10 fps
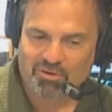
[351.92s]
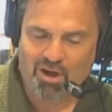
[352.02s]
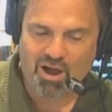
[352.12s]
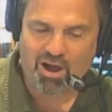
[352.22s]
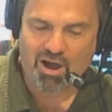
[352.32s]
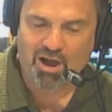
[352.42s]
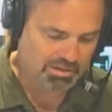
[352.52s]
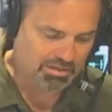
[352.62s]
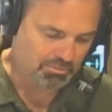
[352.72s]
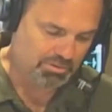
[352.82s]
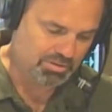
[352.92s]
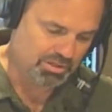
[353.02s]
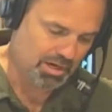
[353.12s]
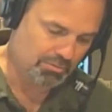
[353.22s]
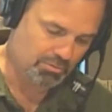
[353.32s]
often he would
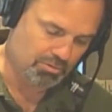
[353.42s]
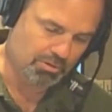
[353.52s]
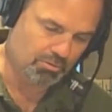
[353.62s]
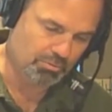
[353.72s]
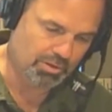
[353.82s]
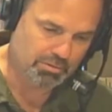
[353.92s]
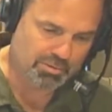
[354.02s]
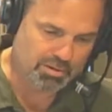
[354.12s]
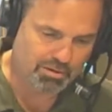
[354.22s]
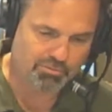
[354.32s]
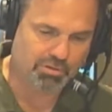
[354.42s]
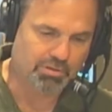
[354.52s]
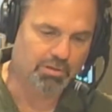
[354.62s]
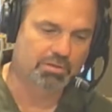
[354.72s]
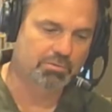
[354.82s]
say, well, you know, we need to be covering
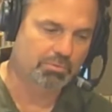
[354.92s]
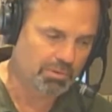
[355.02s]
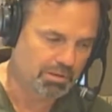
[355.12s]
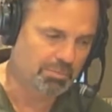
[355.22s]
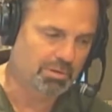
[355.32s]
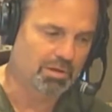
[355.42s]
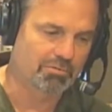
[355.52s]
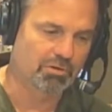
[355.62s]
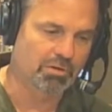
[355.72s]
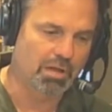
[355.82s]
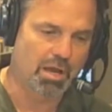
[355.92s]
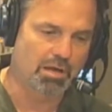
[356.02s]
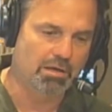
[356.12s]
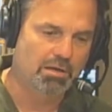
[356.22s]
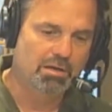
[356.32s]
this and we need to be covering
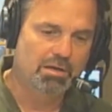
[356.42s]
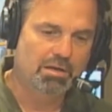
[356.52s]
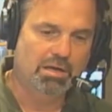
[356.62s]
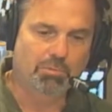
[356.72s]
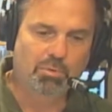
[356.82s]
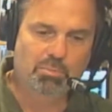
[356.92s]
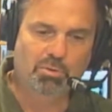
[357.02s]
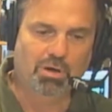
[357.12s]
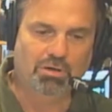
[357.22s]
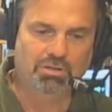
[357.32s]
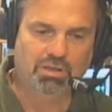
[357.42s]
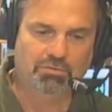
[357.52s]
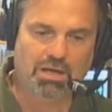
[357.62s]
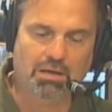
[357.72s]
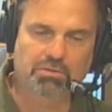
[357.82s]
that. And we put
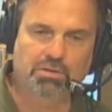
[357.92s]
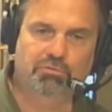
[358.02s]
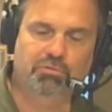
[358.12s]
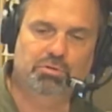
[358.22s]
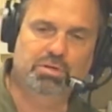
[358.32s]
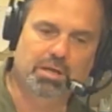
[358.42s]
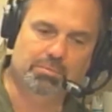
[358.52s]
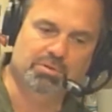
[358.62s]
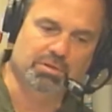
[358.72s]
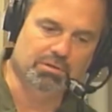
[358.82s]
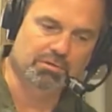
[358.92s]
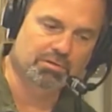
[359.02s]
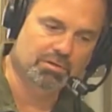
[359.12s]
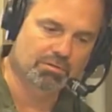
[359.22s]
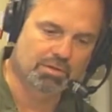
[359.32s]
ourselves out there a few times and,
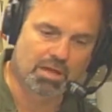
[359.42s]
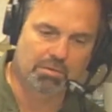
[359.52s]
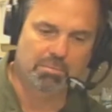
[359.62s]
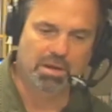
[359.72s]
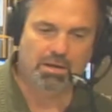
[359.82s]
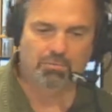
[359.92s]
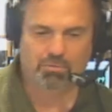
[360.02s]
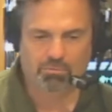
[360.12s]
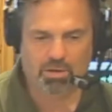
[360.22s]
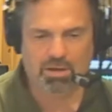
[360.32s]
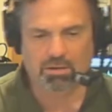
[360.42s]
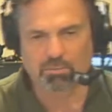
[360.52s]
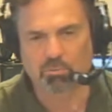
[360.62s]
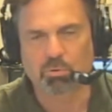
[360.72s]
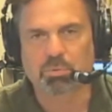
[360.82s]
you know, kind of made, well, why aren't
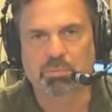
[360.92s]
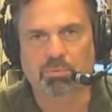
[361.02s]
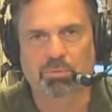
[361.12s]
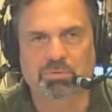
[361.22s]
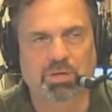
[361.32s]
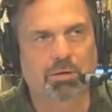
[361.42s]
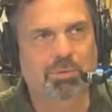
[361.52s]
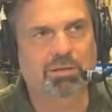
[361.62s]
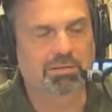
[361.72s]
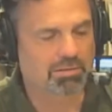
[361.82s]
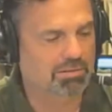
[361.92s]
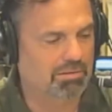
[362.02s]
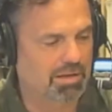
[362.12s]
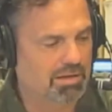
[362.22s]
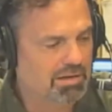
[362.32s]
more people upset about this or
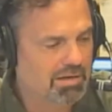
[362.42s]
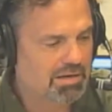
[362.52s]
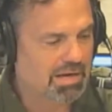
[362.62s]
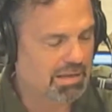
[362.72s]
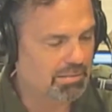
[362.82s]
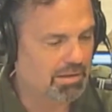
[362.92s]
that? And